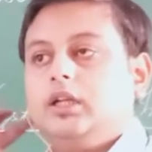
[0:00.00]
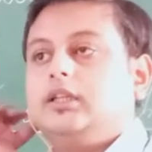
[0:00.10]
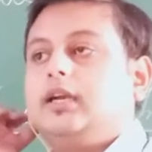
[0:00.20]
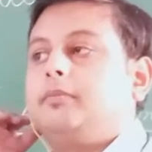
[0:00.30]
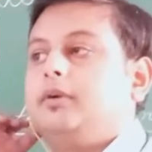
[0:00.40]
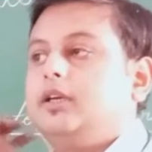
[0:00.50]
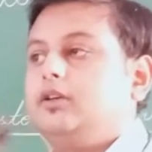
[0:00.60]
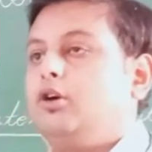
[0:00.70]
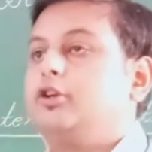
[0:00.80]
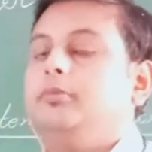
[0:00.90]

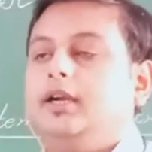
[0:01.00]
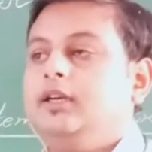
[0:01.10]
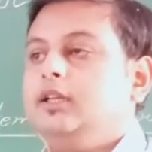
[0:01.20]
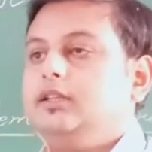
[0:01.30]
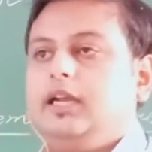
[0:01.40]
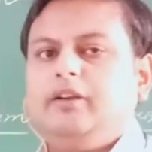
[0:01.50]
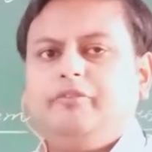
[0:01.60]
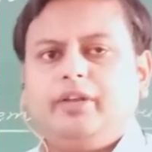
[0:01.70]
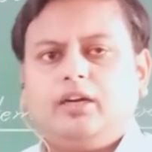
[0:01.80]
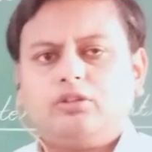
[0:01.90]
that document,
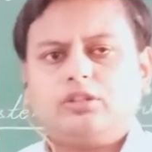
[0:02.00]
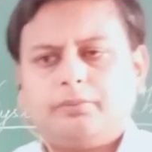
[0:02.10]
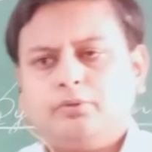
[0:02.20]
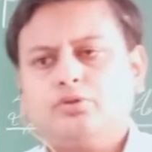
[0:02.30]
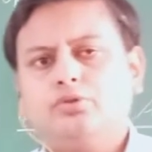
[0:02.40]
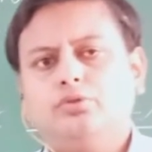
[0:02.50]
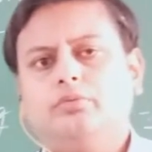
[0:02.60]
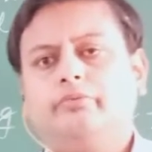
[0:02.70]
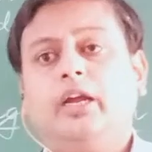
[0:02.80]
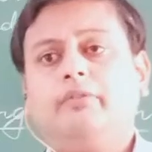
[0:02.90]
then we are not supposed to
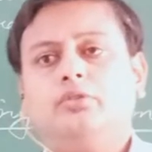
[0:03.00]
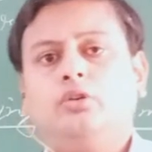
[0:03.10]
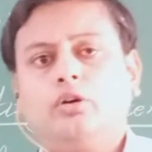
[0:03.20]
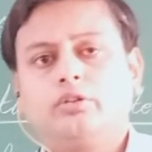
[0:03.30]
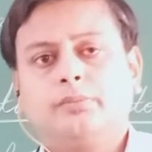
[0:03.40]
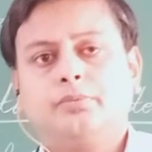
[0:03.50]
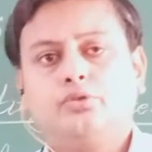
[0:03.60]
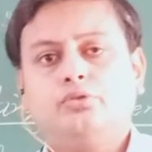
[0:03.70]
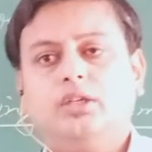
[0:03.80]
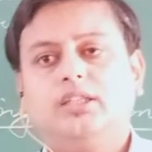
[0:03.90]

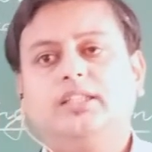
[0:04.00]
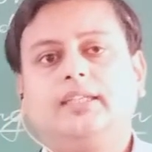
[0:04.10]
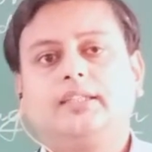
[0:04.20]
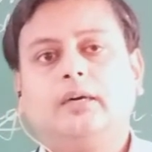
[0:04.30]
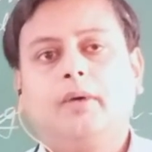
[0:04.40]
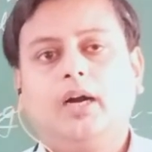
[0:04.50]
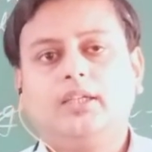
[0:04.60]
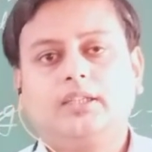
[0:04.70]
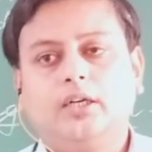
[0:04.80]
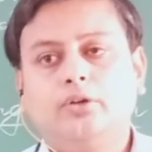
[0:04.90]
learn that command,
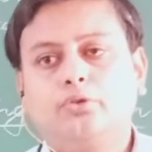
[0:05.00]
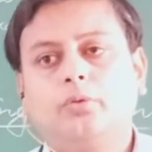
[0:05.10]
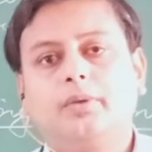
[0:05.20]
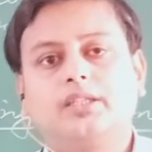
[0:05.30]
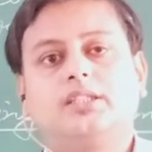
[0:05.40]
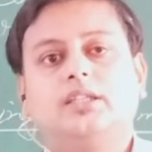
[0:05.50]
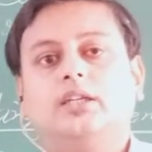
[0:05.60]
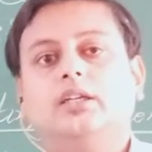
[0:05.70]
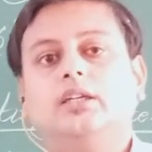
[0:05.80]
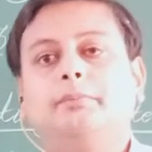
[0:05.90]
that
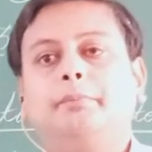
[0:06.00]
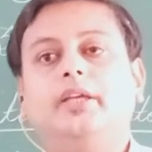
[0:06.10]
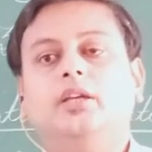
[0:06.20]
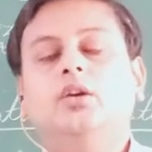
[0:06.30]
Ctrl+P.